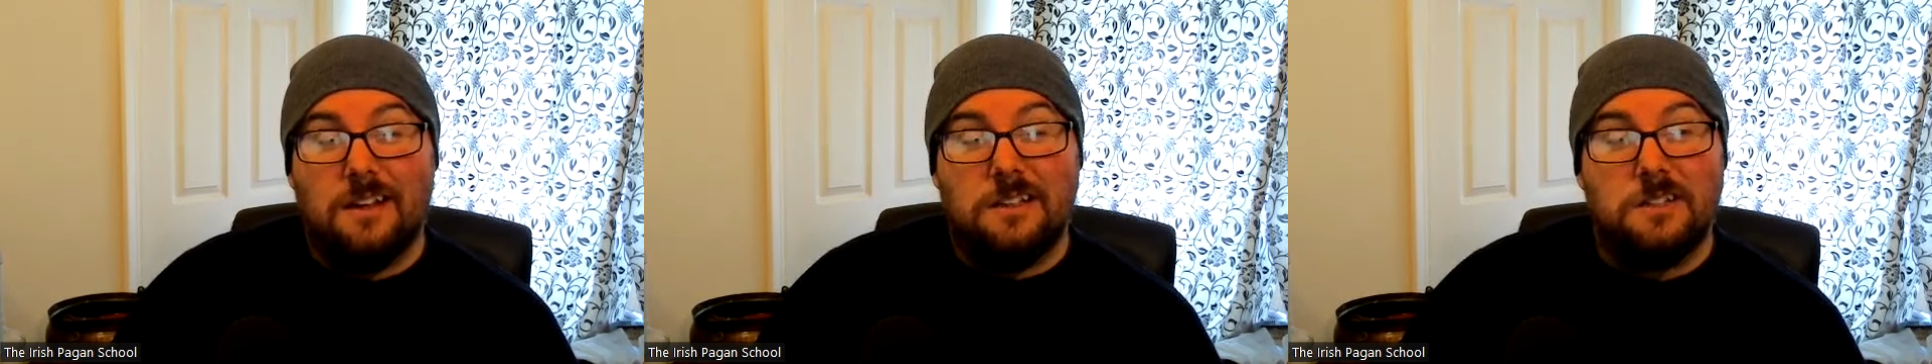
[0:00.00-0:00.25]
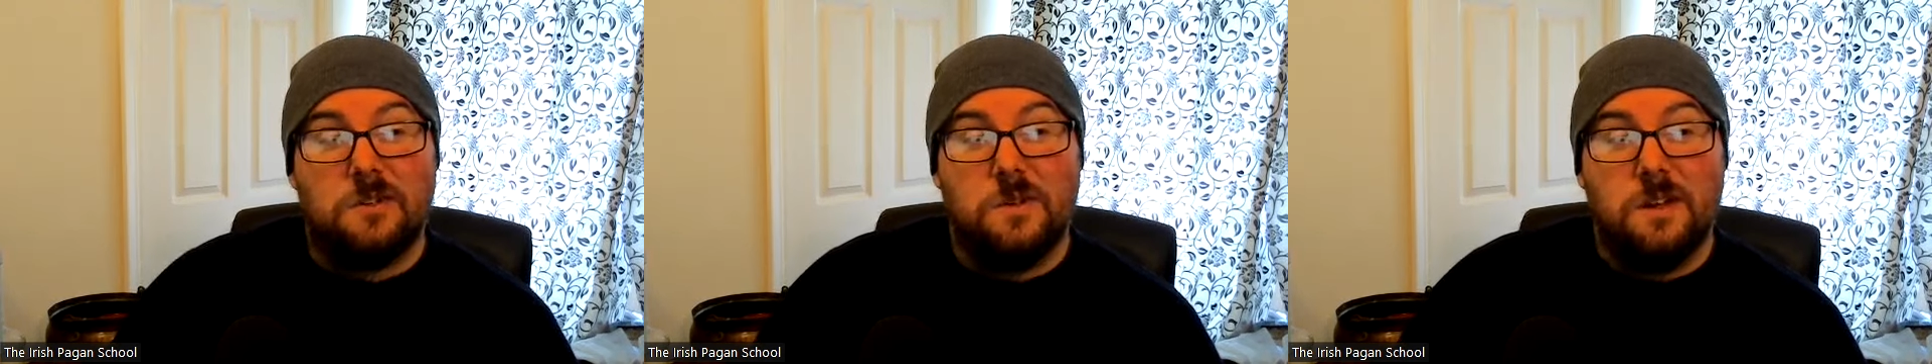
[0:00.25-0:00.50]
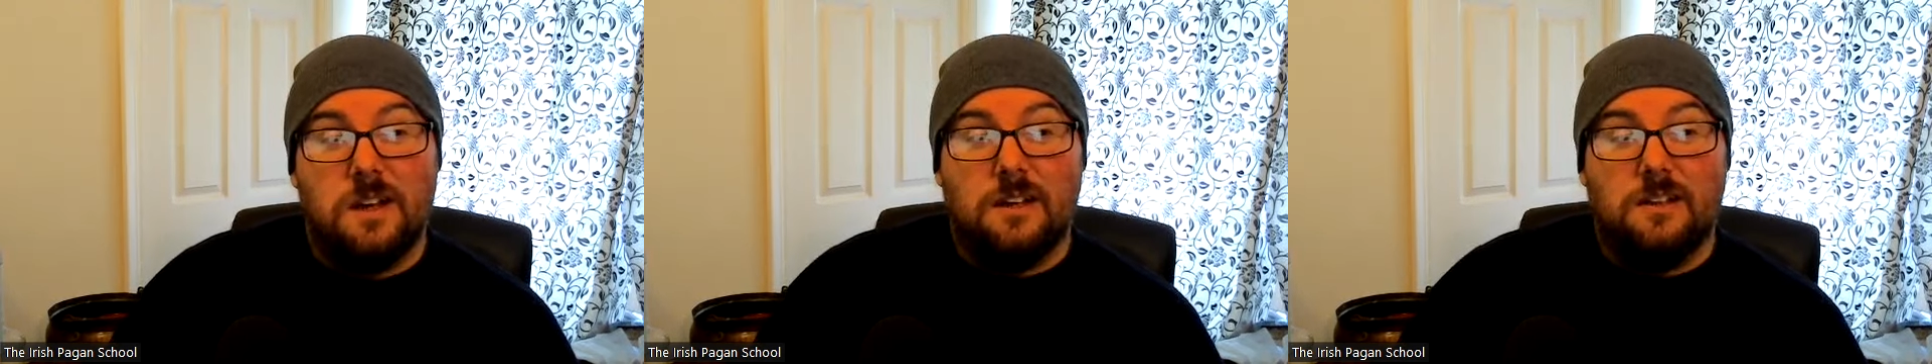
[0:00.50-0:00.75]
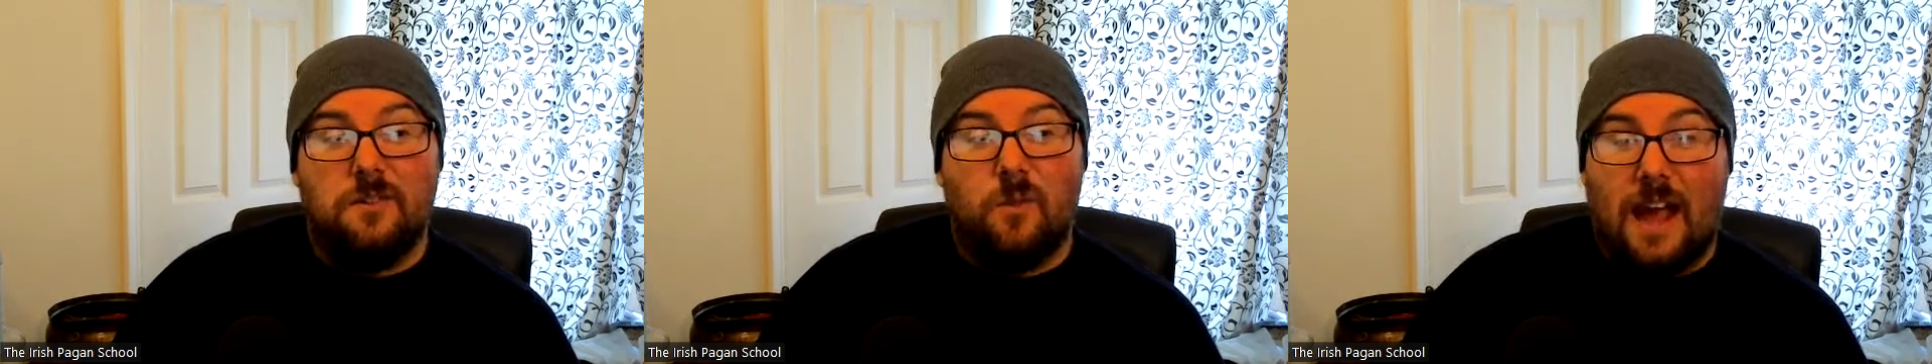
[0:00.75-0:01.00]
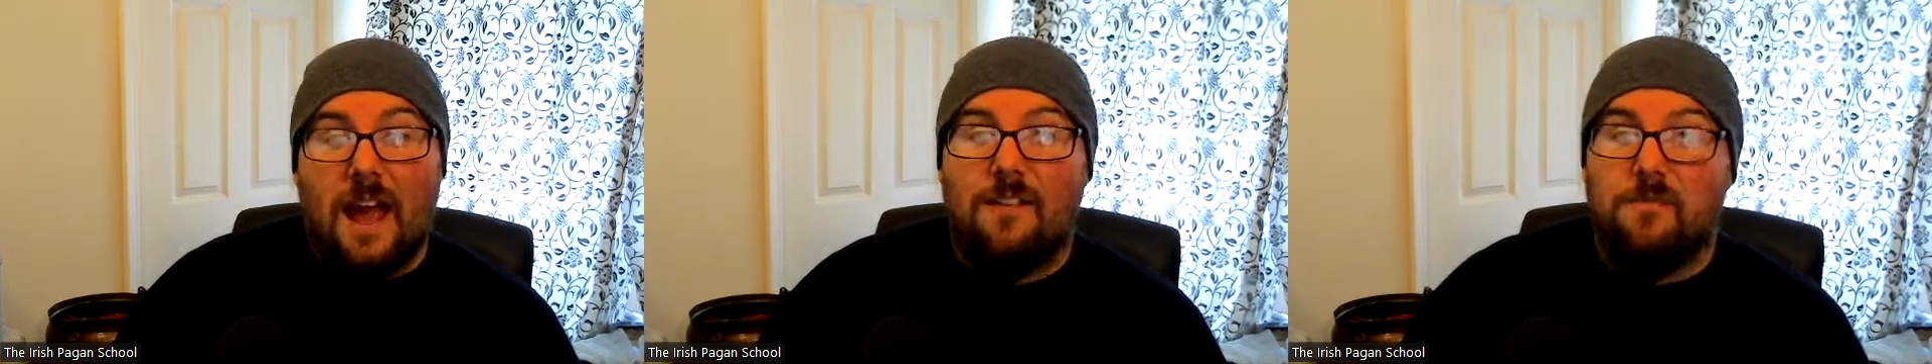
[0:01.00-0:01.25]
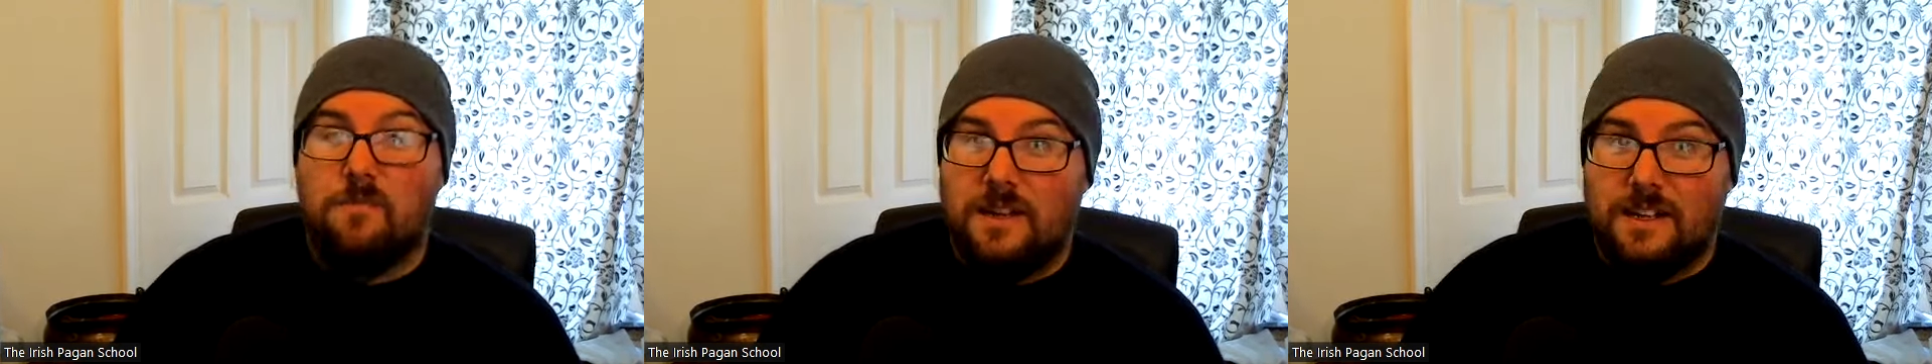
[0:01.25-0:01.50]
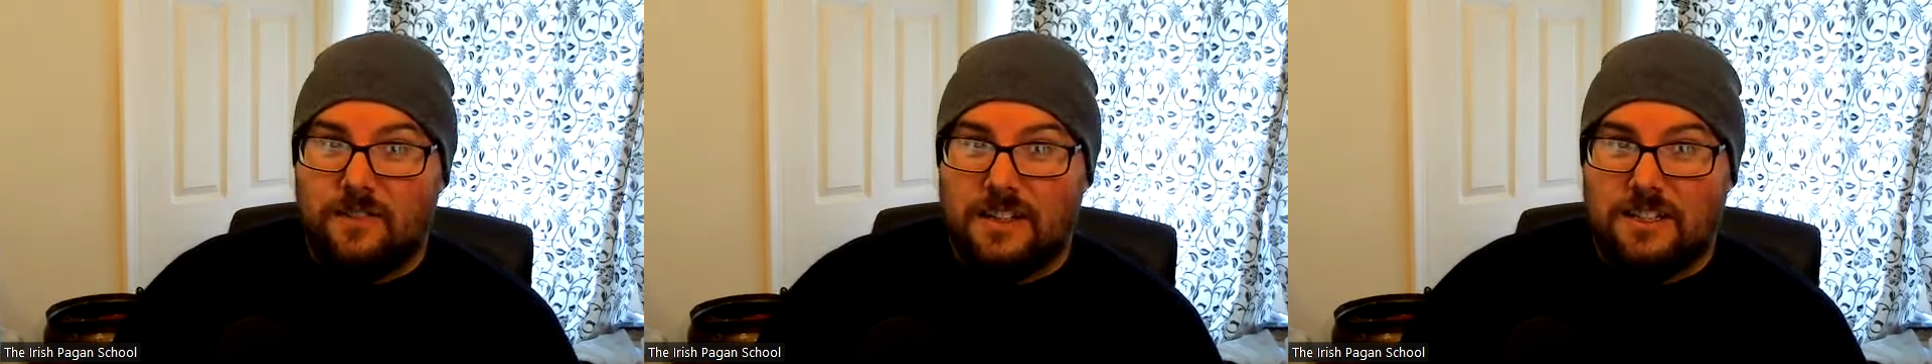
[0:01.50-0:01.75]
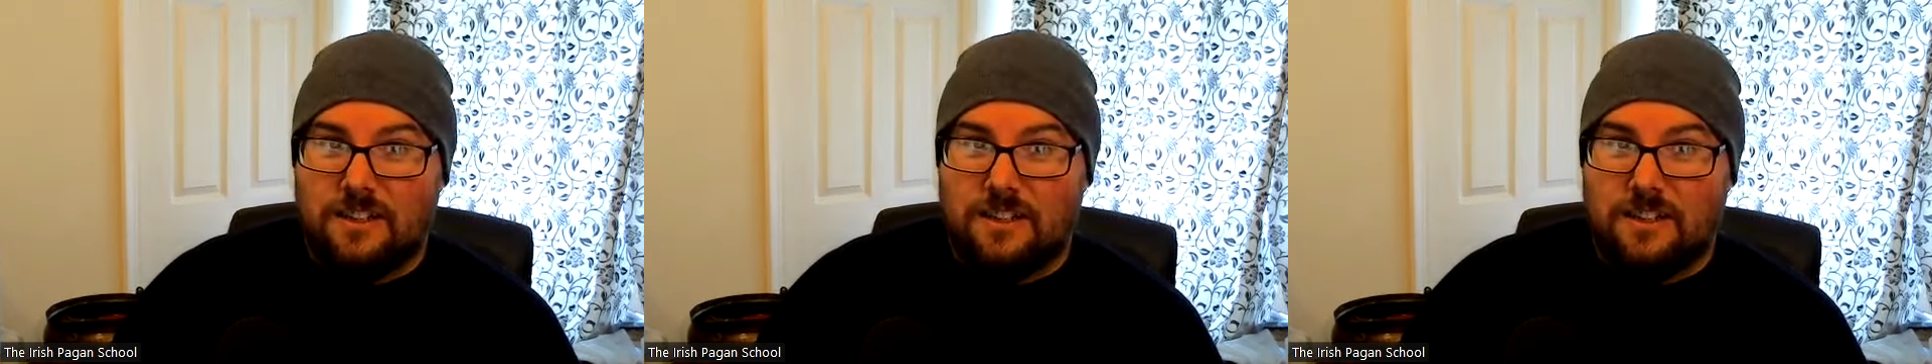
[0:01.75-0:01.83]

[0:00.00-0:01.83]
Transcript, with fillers: So we have many of these